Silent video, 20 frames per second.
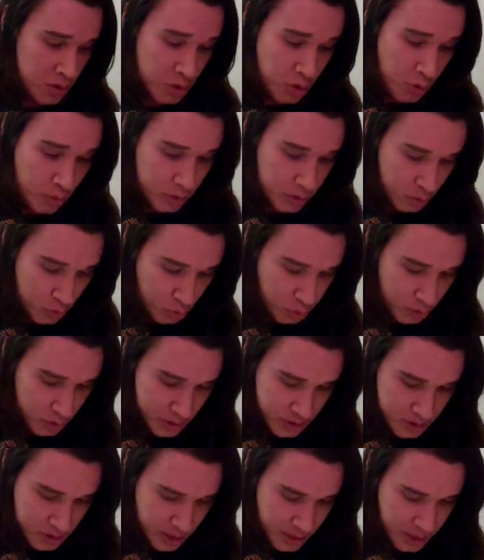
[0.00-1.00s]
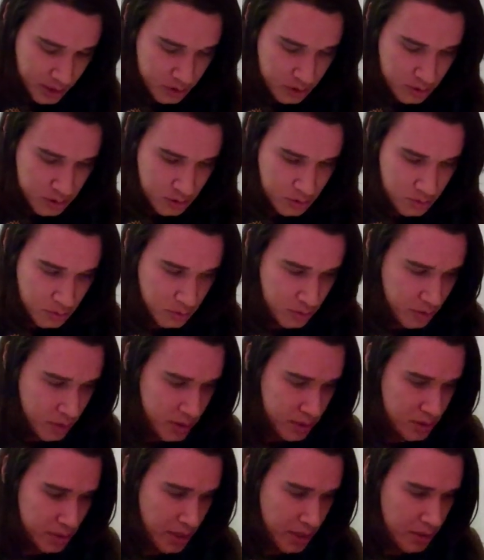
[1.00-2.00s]
You know what the coolest thing is, too,
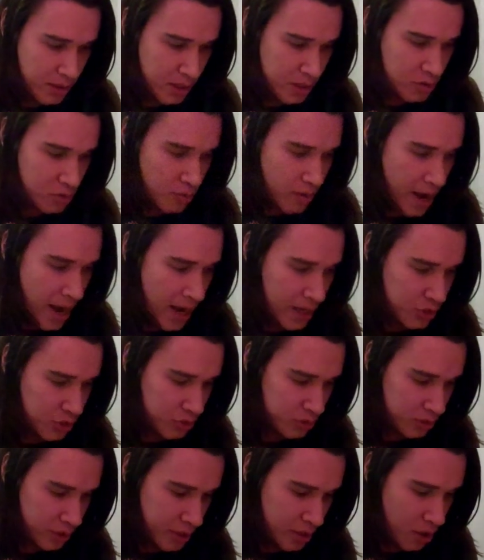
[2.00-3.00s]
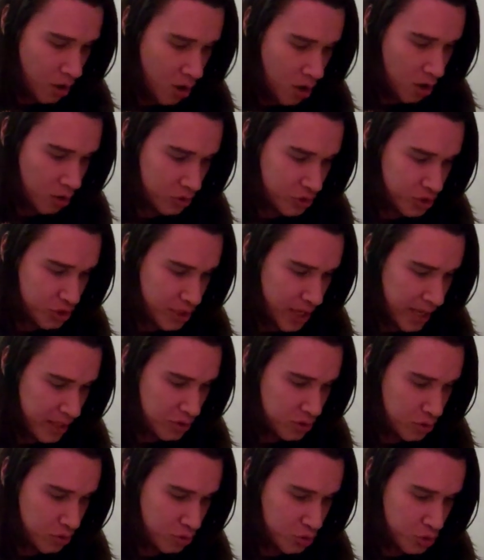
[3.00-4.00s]
is that these are actually all set
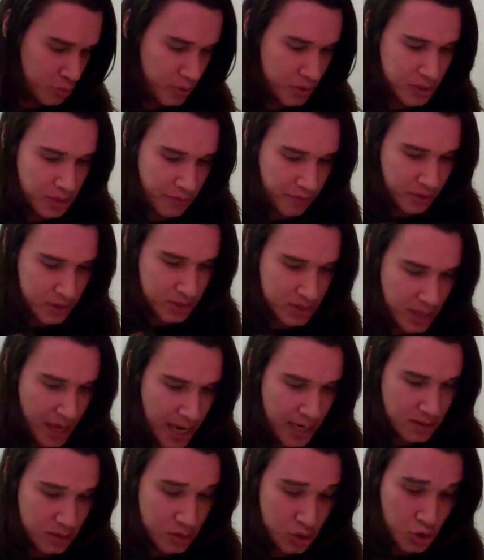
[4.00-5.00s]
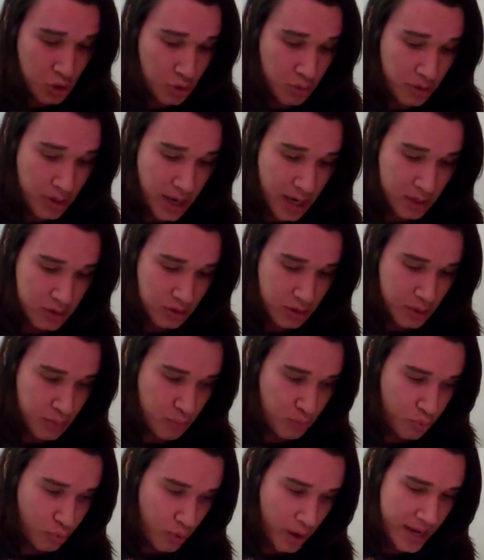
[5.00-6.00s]
to specific sizes, so you can actually
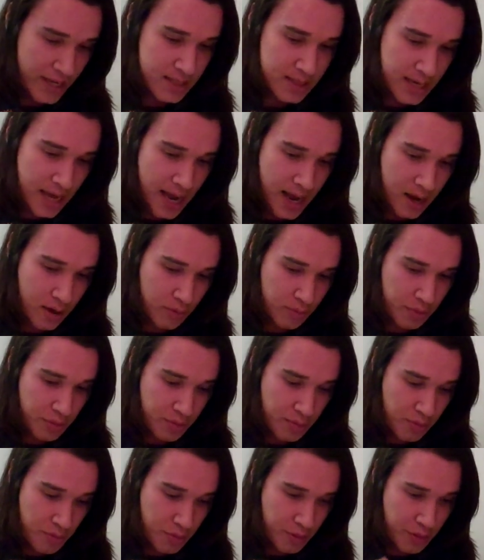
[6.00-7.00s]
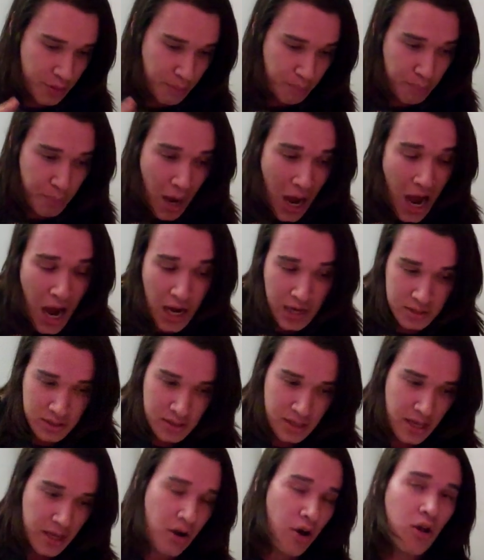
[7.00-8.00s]
break down the box
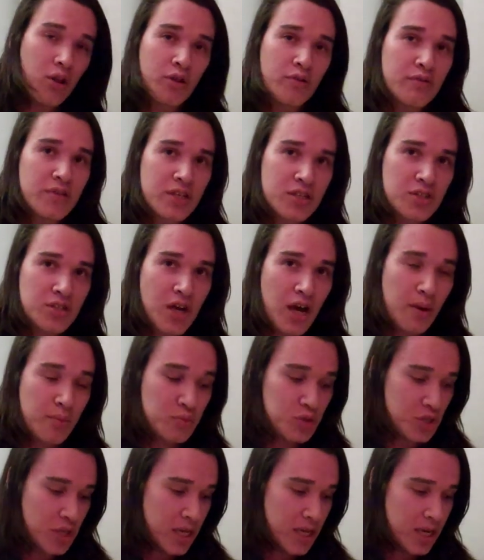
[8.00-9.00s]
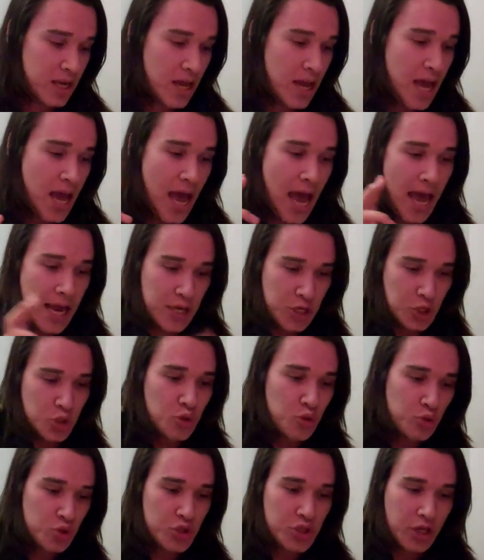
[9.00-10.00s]
that all of this comes in and
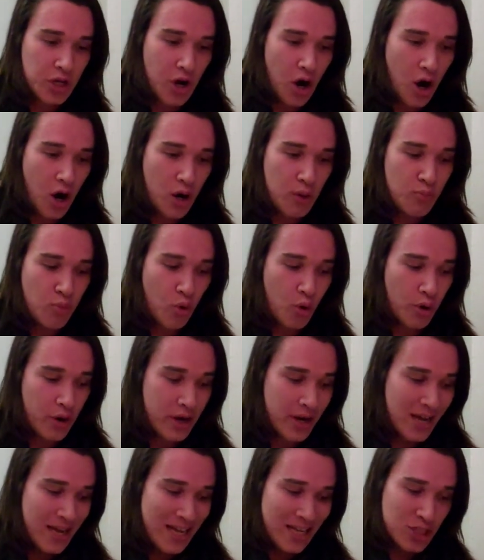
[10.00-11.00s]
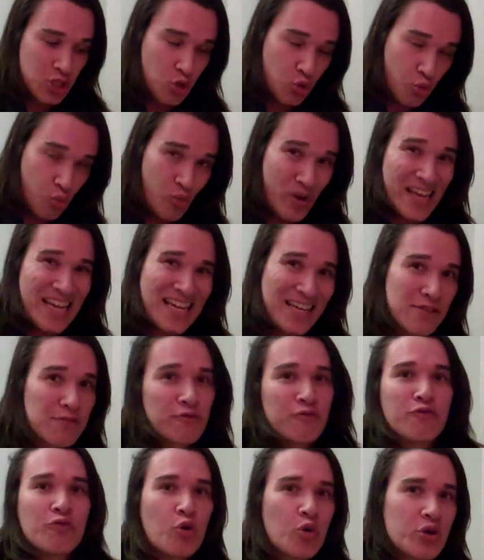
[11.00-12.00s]
use the cardboard to
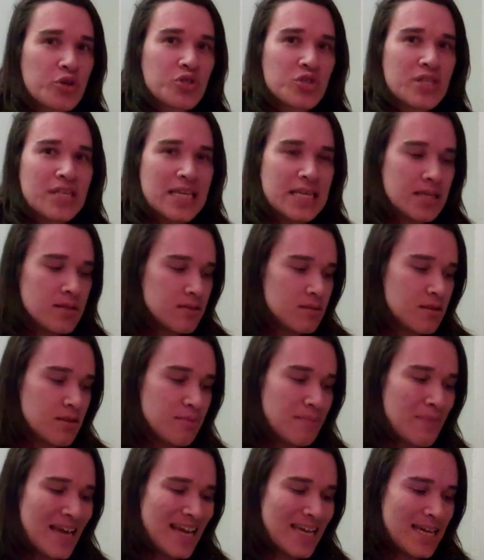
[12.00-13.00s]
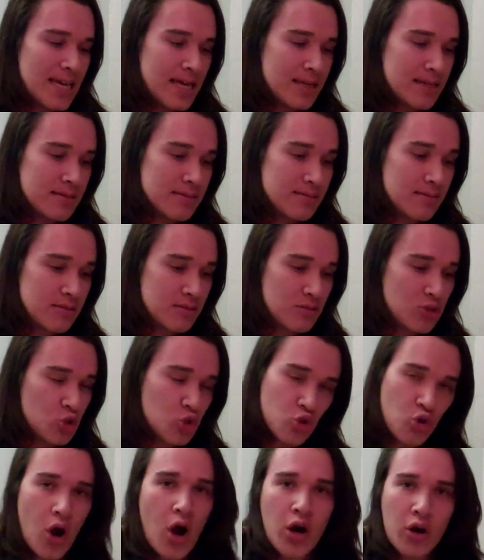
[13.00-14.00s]
reinforce these to make it
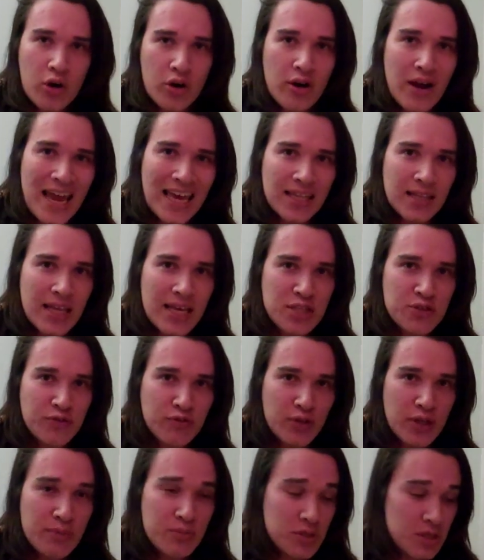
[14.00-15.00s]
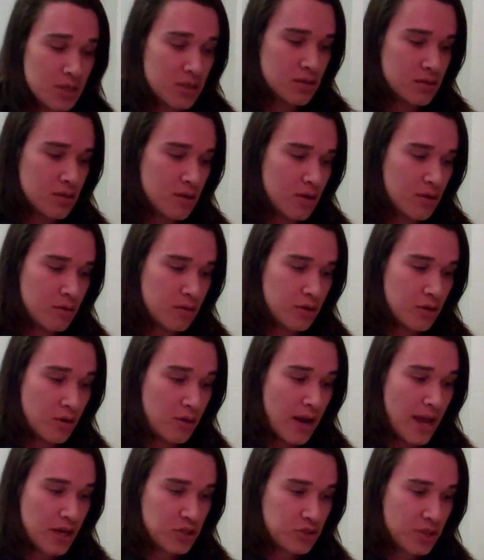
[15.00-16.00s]
stronger and less flimsy, so you
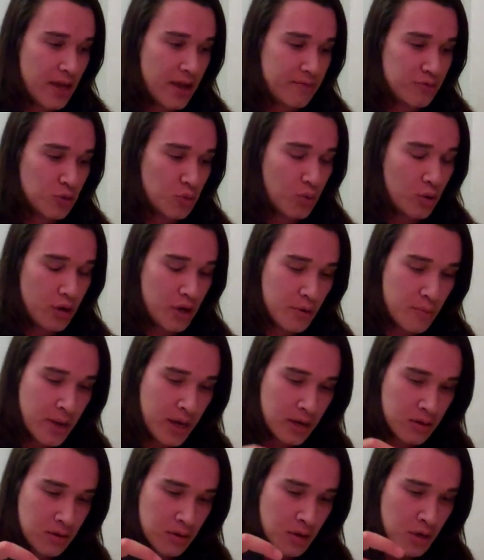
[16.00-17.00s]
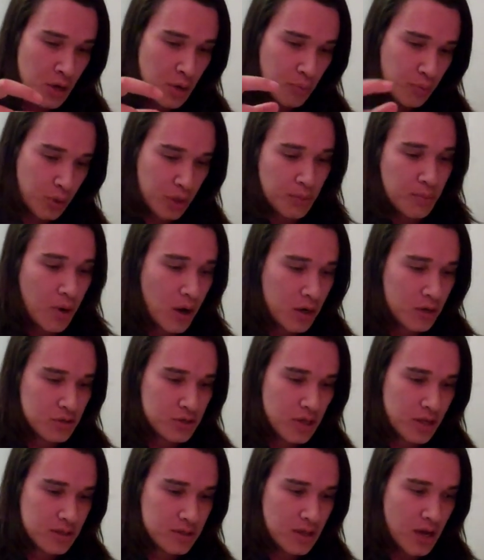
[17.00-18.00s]
don't actually have to worry about putting models
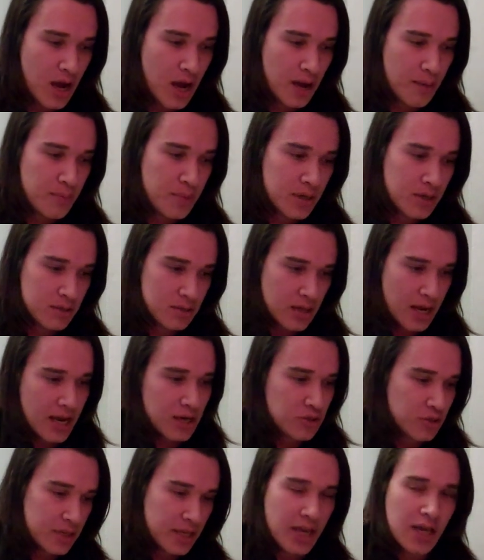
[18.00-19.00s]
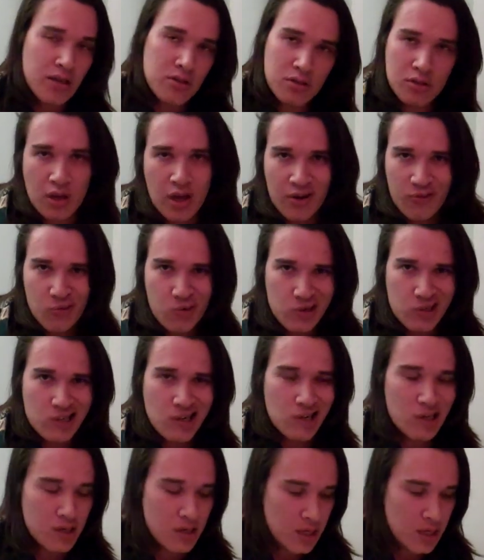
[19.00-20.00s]
on top, because it actually gains a lot of rigidity.